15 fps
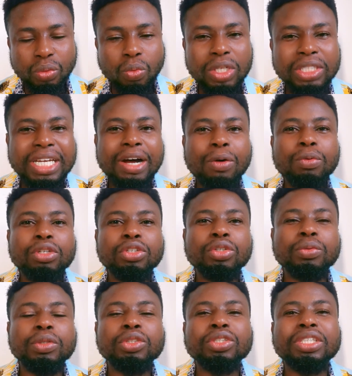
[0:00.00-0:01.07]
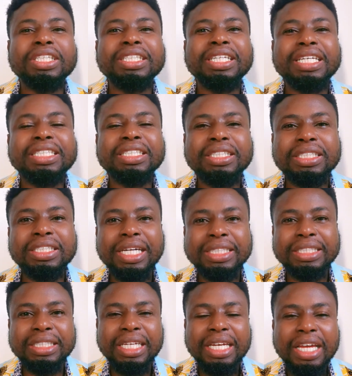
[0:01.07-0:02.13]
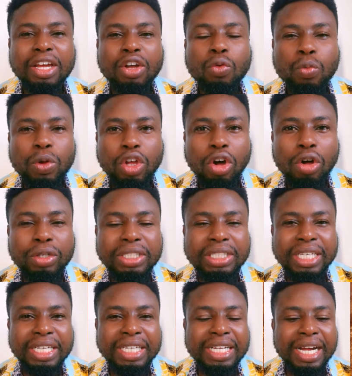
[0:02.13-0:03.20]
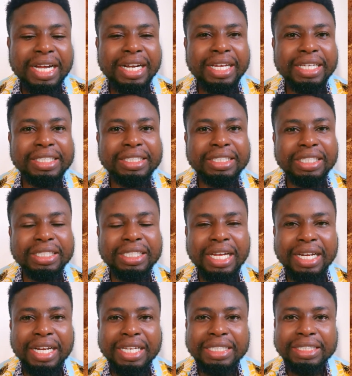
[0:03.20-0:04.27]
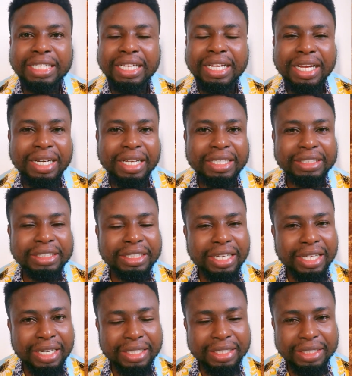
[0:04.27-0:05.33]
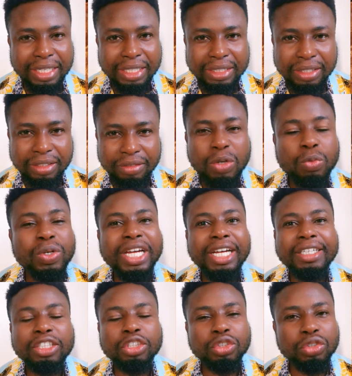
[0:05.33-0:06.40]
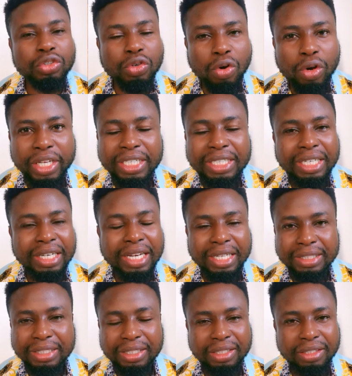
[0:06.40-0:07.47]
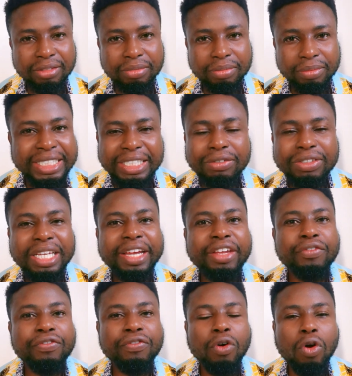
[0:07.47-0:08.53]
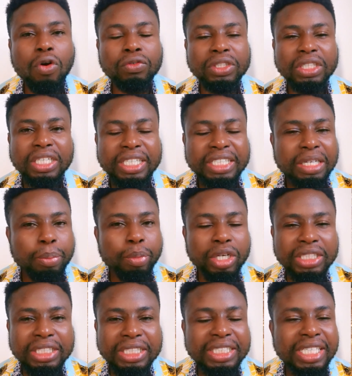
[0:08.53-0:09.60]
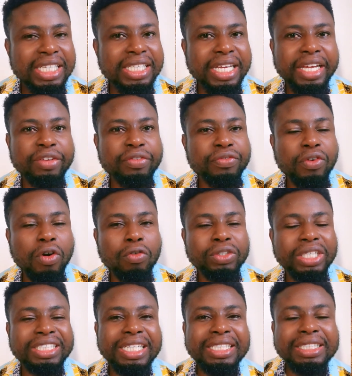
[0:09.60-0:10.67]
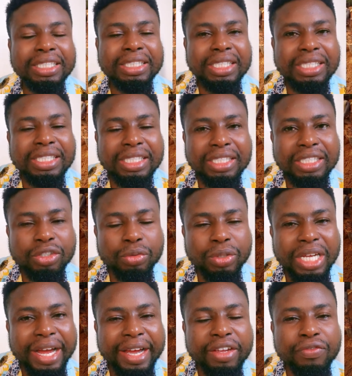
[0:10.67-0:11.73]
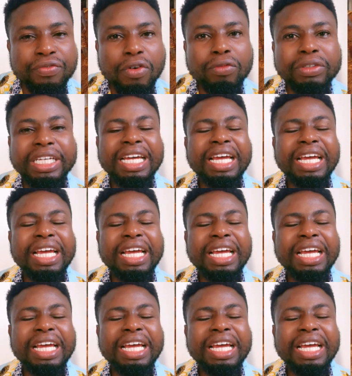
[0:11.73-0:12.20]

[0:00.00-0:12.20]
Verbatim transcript: What are we doing to the nation that we all say Ghana is this, Ghana is that, Ghana is the, Ghana is that, and we are destroying the lands. The chiefs are involved, the politicians are involved, and the citizenry are involved.